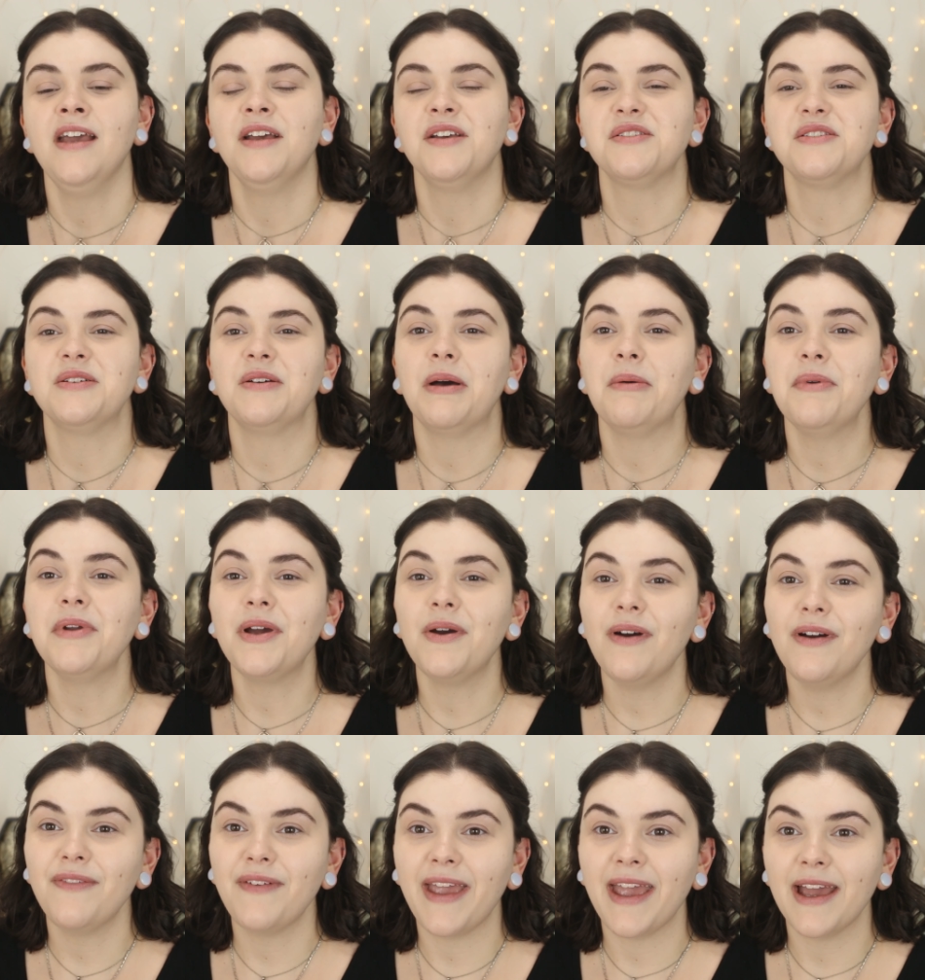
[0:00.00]
So I'm gonna go
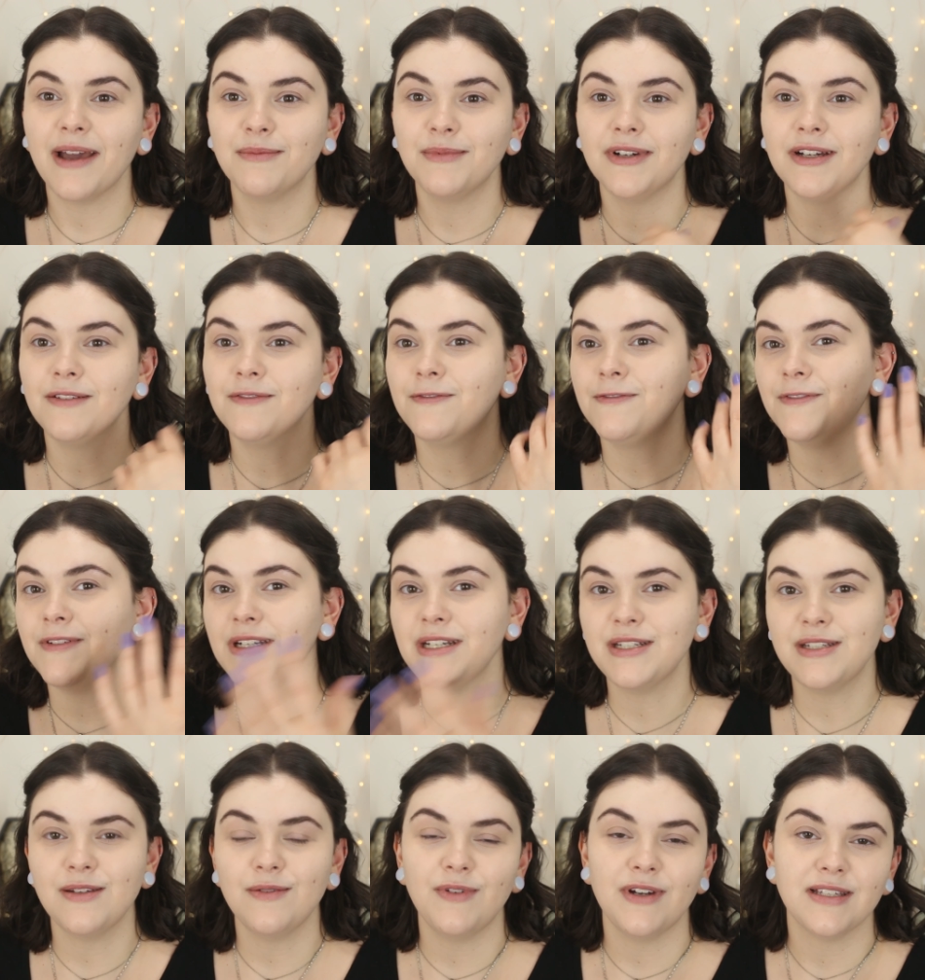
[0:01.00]
off camera,
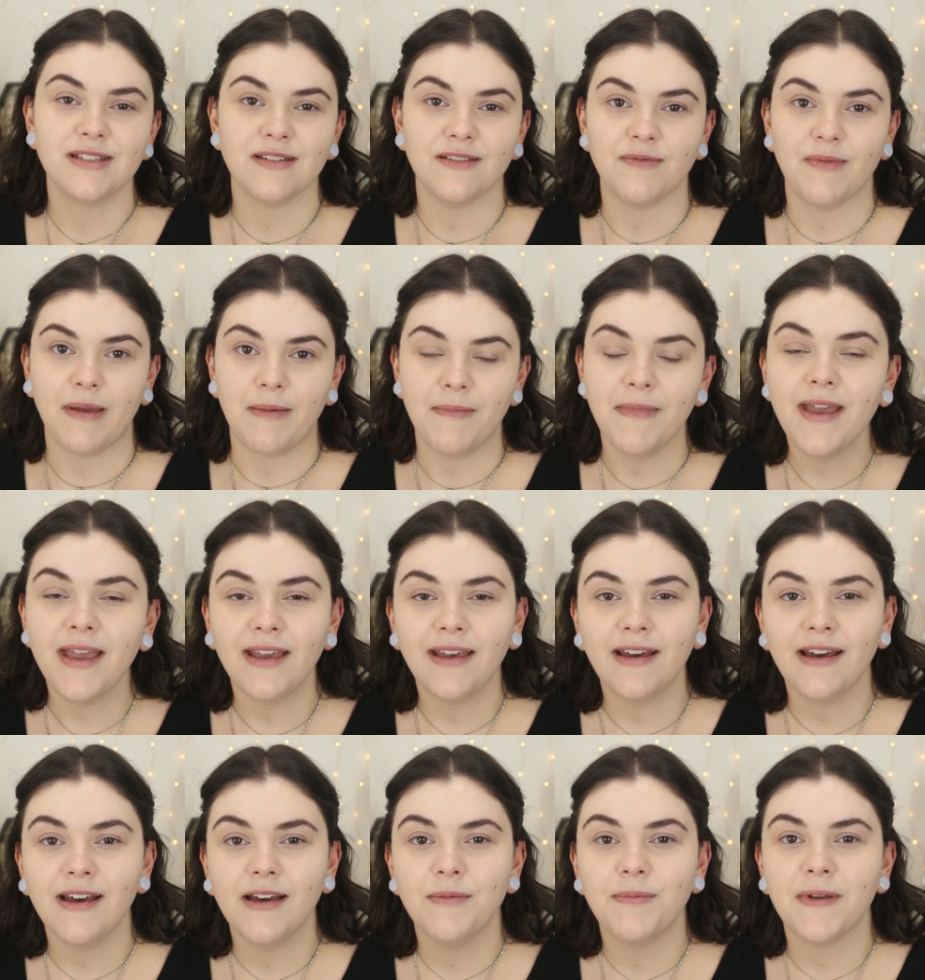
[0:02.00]
finish the rest of my
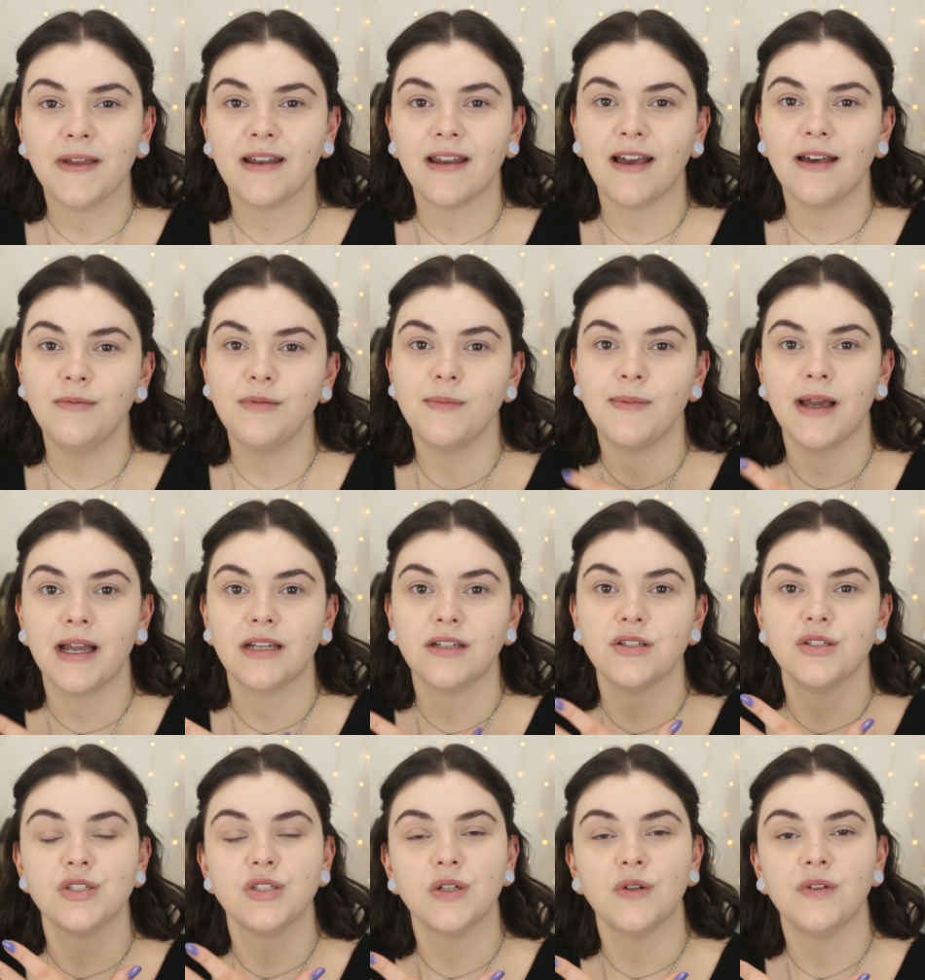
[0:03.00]
makeup, and I'll be back
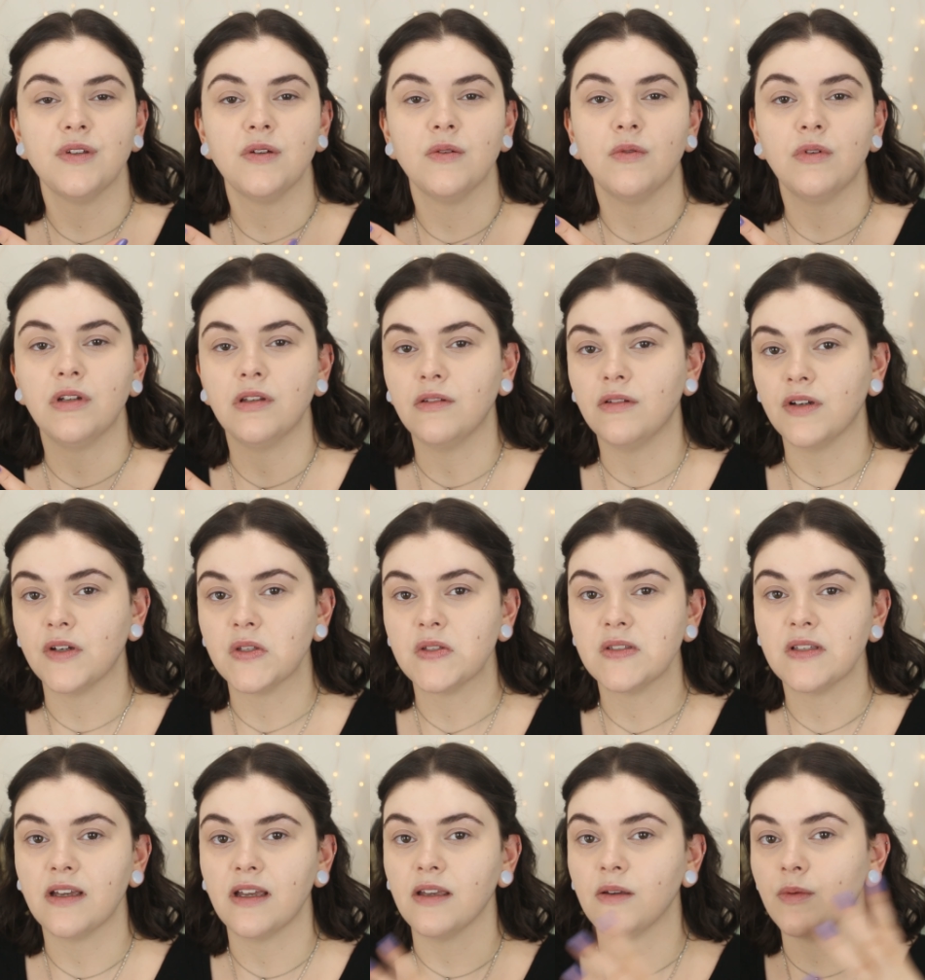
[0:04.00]
to show you what it looks
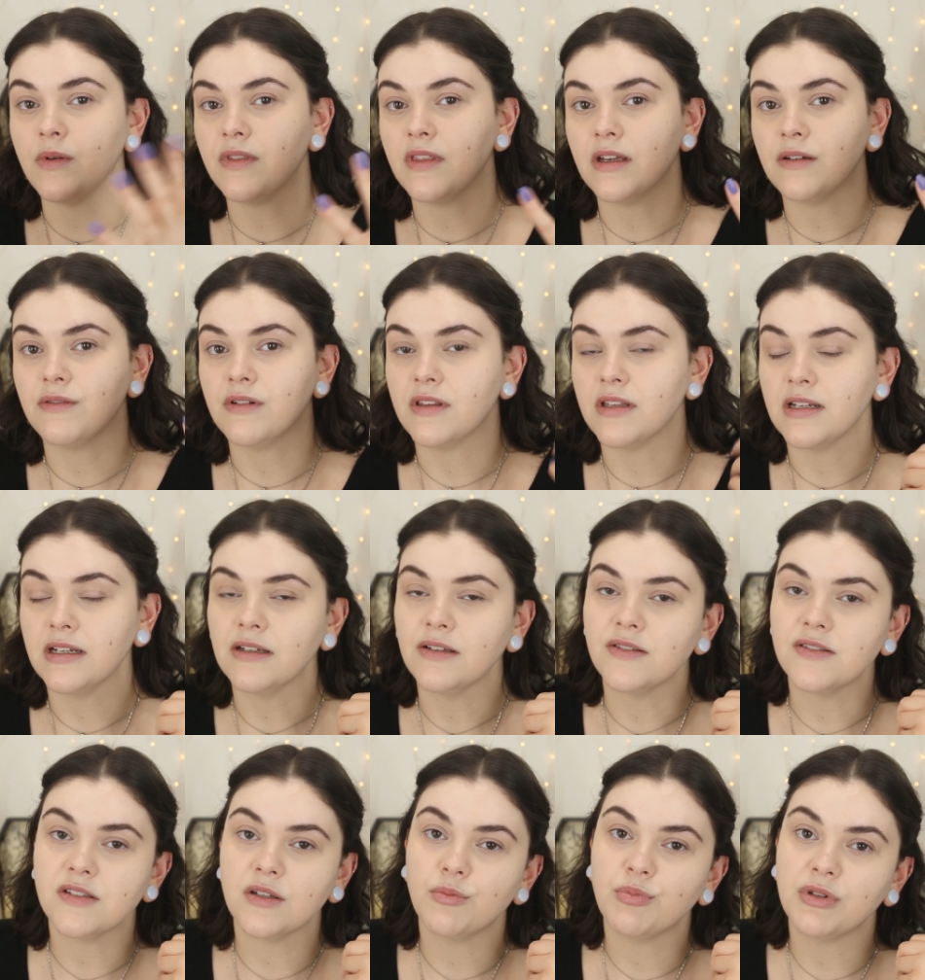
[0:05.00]
like with everything
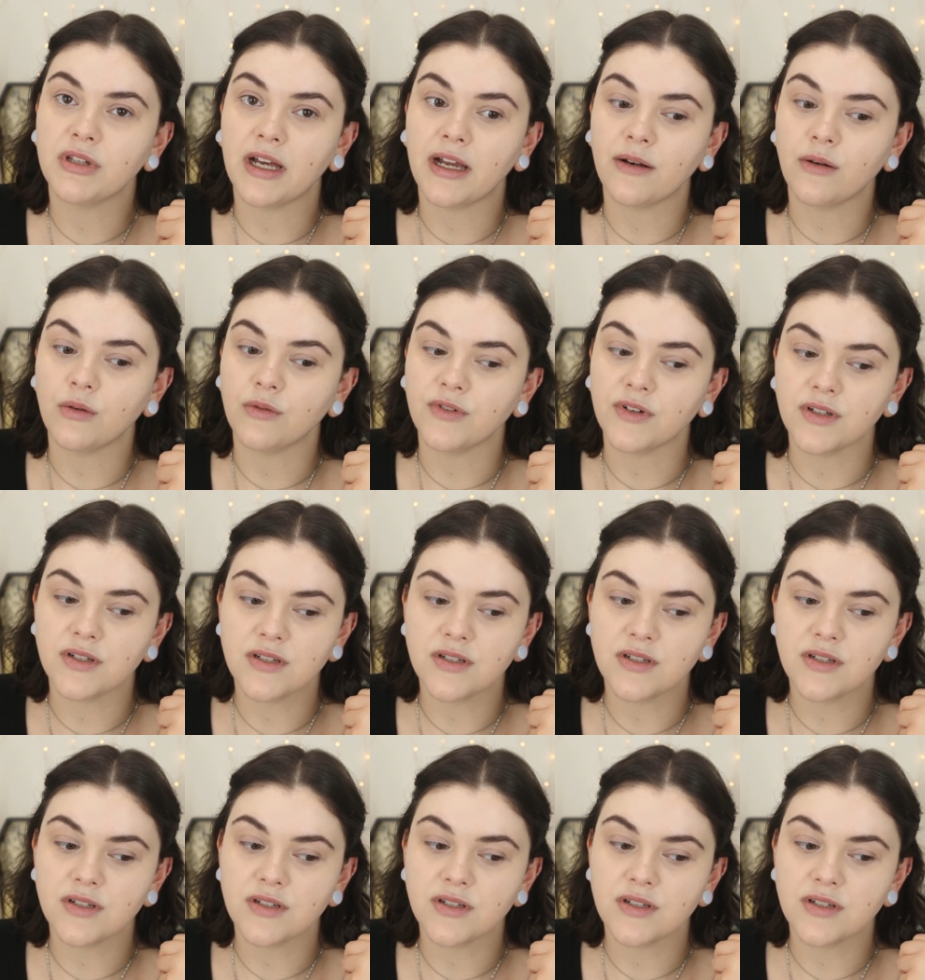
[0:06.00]
else applied over